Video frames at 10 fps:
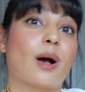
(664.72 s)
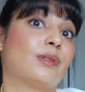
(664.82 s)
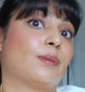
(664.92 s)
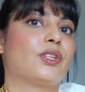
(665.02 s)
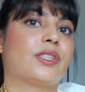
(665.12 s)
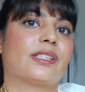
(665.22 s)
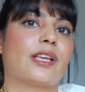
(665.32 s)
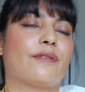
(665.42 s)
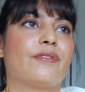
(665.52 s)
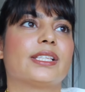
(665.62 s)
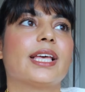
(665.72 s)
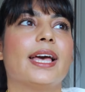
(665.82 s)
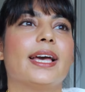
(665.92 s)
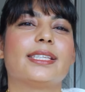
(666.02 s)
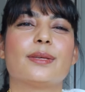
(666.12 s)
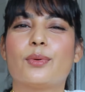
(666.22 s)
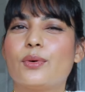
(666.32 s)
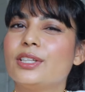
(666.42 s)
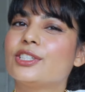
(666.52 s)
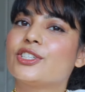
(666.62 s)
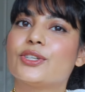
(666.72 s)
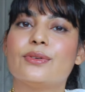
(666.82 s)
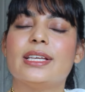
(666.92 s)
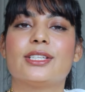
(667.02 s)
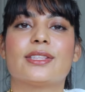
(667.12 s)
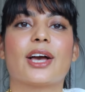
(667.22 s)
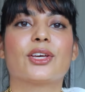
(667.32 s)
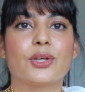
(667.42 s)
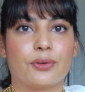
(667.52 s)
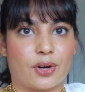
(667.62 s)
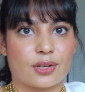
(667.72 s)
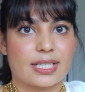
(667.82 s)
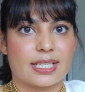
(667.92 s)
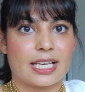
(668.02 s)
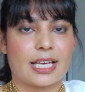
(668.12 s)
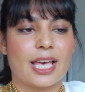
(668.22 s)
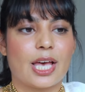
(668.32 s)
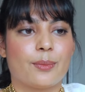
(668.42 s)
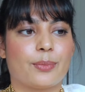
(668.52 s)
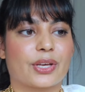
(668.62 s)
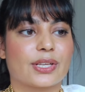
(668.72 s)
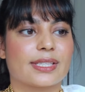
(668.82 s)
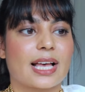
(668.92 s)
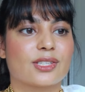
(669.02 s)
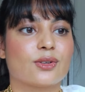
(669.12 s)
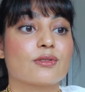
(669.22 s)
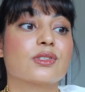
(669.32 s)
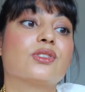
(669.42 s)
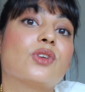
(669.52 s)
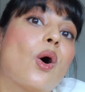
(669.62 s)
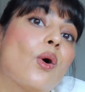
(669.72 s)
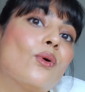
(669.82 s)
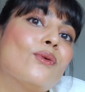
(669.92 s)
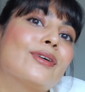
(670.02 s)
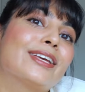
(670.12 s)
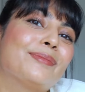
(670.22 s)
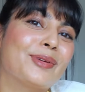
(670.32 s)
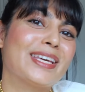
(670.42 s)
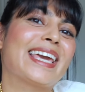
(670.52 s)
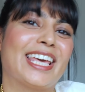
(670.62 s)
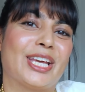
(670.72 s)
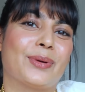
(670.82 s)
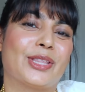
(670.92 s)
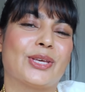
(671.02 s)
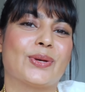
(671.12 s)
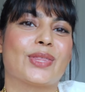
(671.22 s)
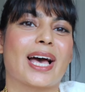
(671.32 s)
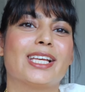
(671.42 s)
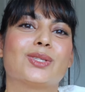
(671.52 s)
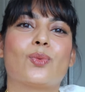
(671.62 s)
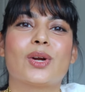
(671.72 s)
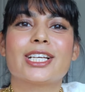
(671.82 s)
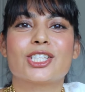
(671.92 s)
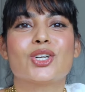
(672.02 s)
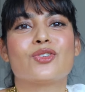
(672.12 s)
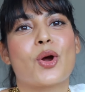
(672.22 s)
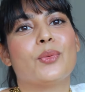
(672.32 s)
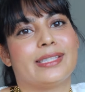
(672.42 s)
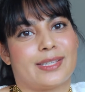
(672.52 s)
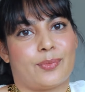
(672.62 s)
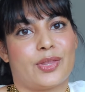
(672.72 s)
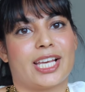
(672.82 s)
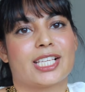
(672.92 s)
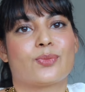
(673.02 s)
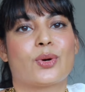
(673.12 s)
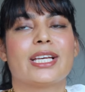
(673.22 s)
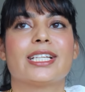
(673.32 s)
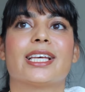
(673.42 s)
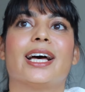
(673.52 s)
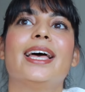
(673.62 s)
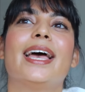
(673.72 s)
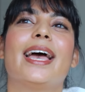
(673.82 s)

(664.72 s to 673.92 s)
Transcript: comes up to the surface it's important to tune into that curiosity because that's your soul communicating with you that it's wanting to grow in something it's wanting to